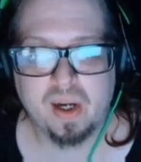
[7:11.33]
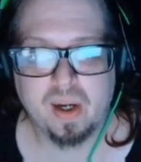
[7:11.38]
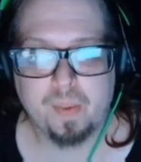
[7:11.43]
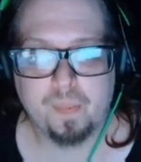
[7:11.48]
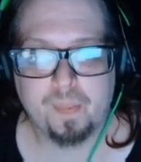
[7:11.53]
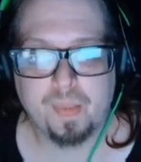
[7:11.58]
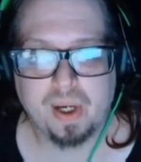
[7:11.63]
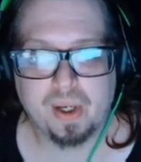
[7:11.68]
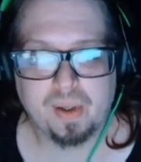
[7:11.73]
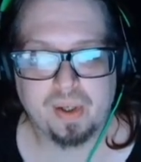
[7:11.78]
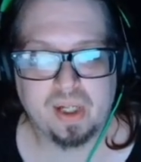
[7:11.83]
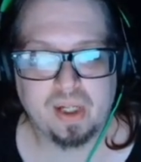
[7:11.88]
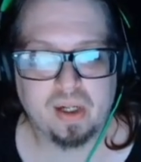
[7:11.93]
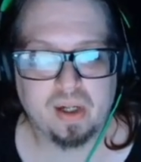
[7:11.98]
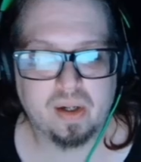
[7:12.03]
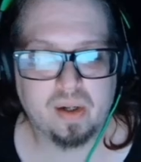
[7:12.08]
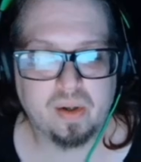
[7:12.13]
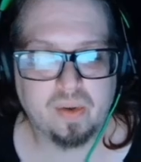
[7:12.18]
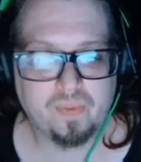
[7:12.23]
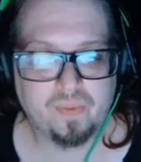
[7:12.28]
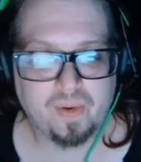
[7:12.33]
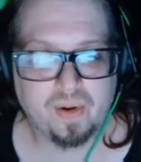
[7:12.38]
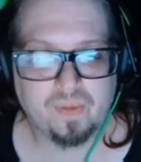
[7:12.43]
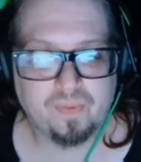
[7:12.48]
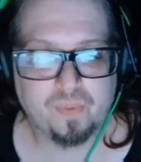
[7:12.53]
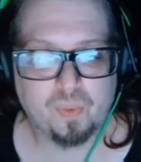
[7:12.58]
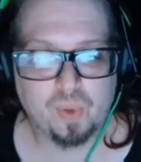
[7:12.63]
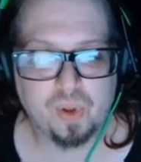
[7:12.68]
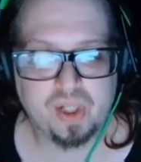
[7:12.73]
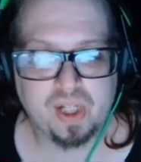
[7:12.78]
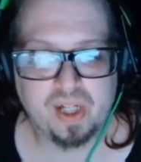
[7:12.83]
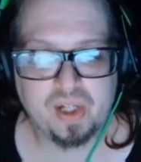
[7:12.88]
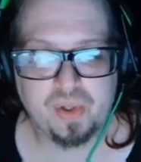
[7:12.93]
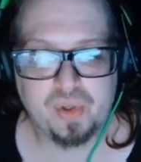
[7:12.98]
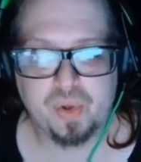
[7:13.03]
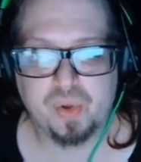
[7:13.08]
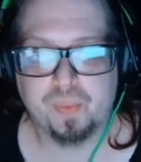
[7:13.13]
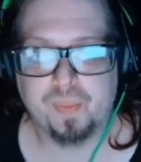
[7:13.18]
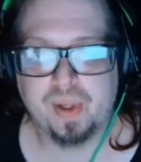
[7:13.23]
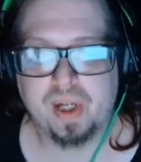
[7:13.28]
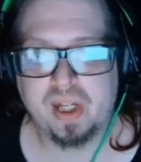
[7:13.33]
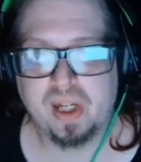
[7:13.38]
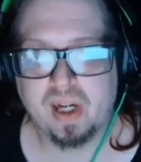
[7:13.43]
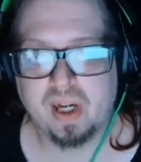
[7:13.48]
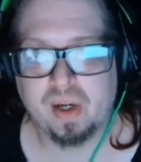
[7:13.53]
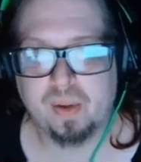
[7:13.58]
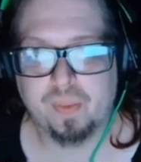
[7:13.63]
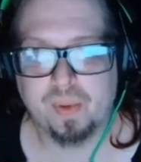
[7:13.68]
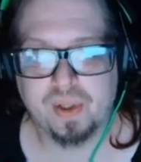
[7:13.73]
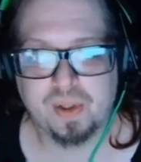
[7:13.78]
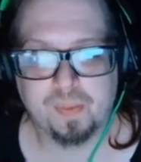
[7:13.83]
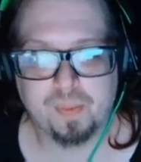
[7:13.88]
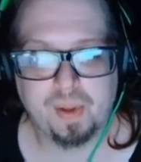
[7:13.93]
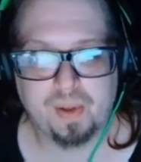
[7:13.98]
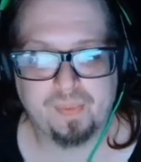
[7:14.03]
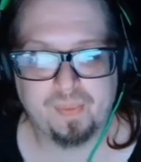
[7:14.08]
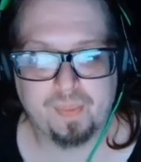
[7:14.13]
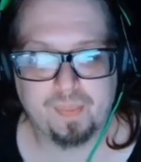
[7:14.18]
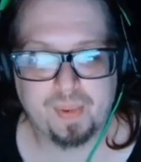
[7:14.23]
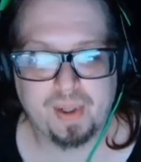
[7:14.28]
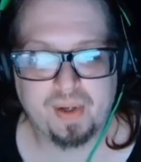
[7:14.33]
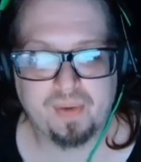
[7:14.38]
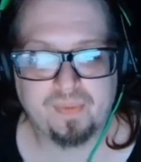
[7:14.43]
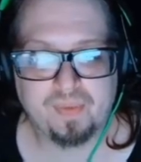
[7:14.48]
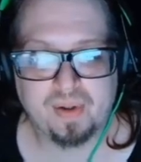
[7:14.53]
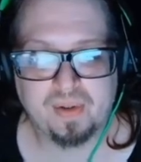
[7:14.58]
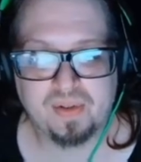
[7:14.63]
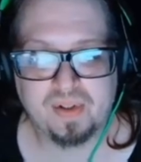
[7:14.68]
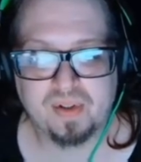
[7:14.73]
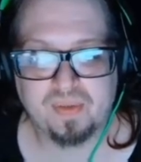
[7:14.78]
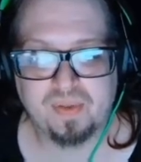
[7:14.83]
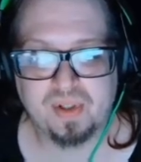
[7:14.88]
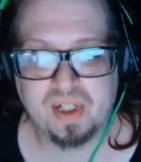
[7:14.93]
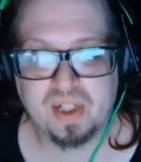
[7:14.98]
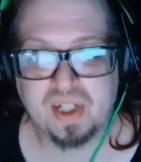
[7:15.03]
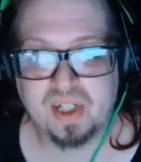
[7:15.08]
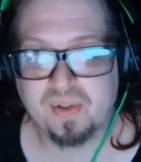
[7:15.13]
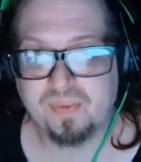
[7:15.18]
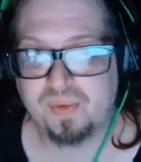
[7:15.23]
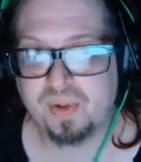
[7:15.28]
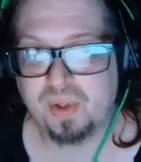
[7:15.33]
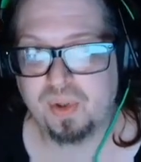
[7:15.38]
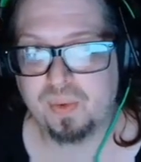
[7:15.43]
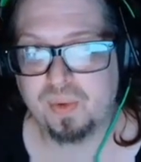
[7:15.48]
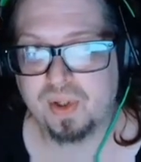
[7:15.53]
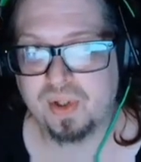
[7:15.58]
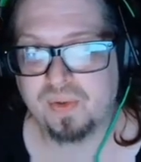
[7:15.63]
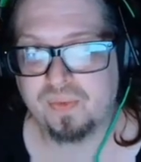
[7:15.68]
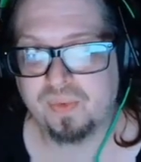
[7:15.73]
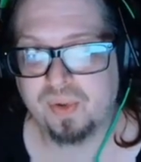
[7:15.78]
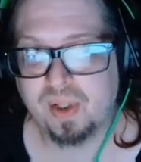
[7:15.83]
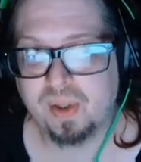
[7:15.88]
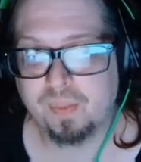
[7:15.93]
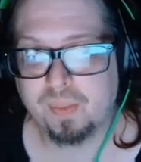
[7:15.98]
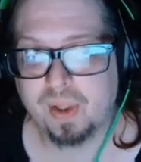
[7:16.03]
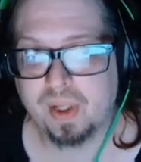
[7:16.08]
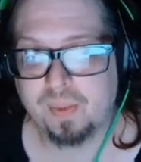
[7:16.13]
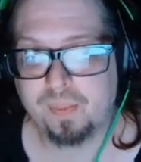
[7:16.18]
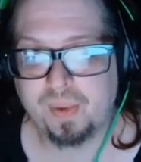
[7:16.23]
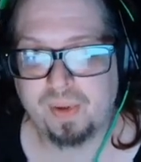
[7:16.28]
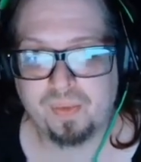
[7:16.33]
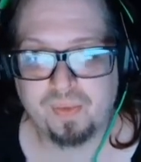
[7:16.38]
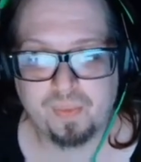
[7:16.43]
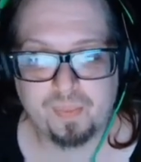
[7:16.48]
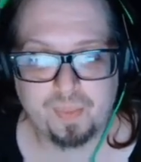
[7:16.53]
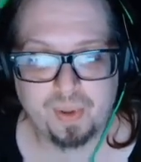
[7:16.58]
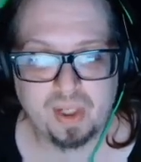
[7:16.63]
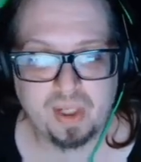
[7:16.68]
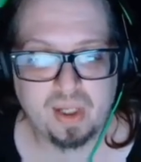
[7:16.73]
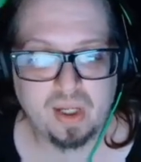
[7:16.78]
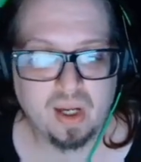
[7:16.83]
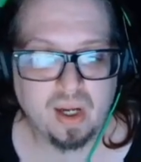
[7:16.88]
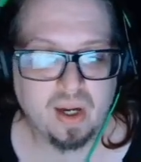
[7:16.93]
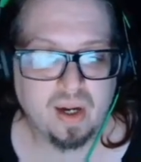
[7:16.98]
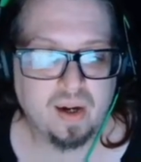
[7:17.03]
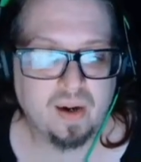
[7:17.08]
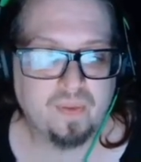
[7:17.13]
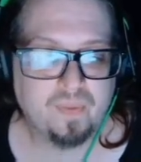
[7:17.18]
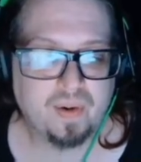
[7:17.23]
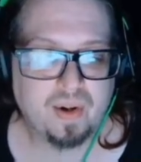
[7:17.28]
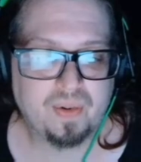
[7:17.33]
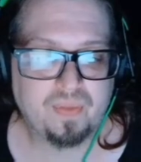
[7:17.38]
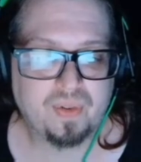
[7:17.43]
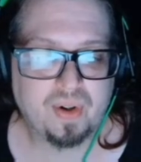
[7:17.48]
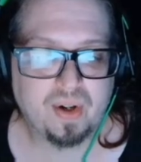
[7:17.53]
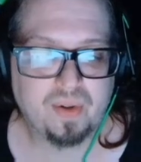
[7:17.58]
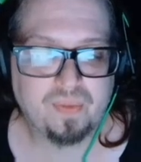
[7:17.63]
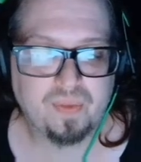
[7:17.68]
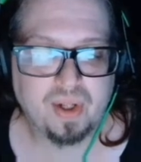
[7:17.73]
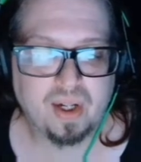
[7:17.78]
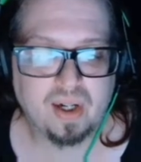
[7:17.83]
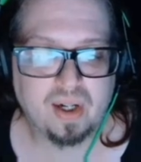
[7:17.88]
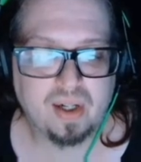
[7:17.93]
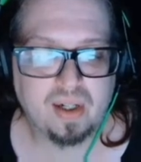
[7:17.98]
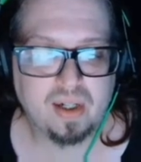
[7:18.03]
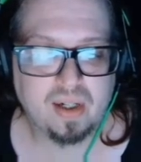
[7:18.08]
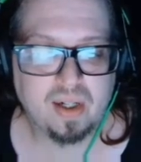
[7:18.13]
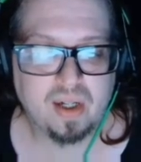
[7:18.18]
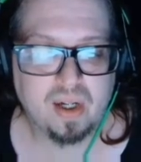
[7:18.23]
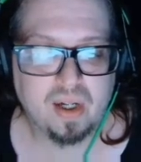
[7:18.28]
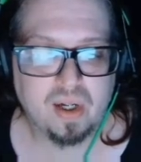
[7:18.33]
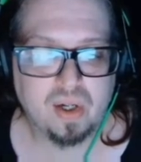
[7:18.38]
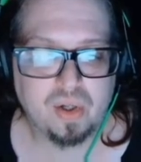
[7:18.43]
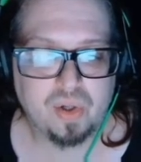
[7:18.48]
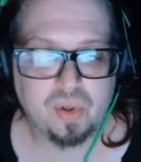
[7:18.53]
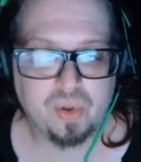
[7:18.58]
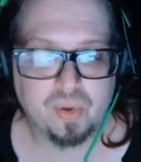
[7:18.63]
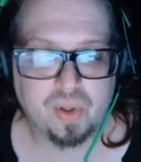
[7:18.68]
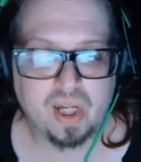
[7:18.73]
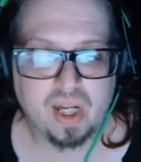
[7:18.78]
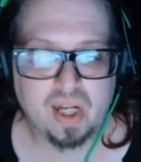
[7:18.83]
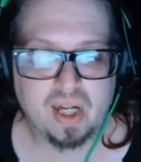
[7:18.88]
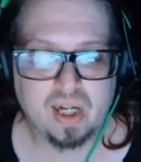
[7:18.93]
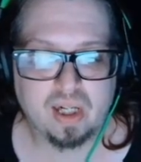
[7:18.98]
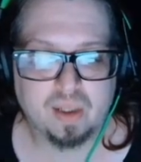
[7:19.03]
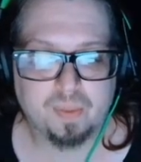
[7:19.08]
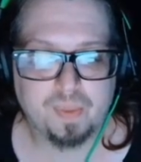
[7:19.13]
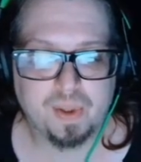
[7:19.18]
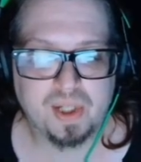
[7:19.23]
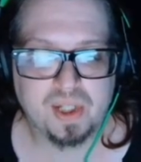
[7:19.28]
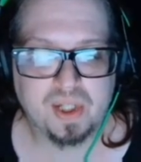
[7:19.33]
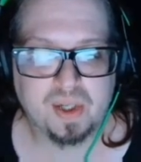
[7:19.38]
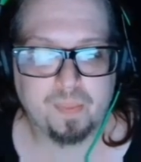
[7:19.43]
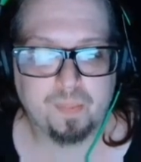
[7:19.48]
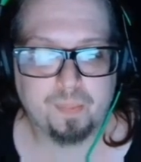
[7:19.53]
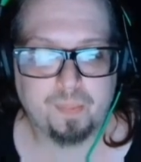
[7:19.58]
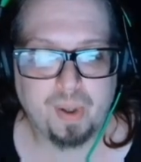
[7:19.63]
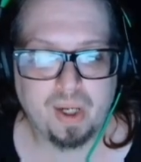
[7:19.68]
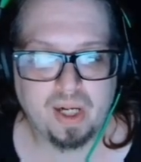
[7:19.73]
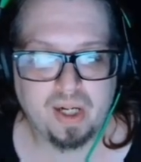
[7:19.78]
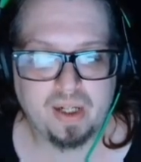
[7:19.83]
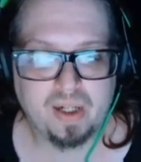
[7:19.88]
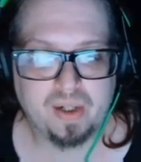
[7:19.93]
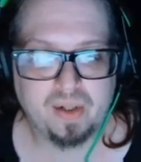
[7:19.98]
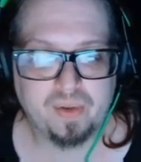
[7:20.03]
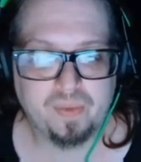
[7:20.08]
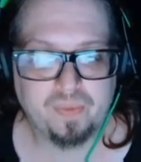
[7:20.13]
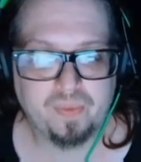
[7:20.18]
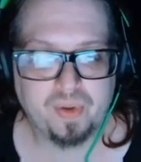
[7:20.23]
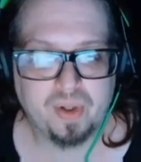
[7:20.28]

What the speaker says: Bounty Hunter 548 Germany, high risk PvP 577 US, free to play PvP 559 UK LMS competitive,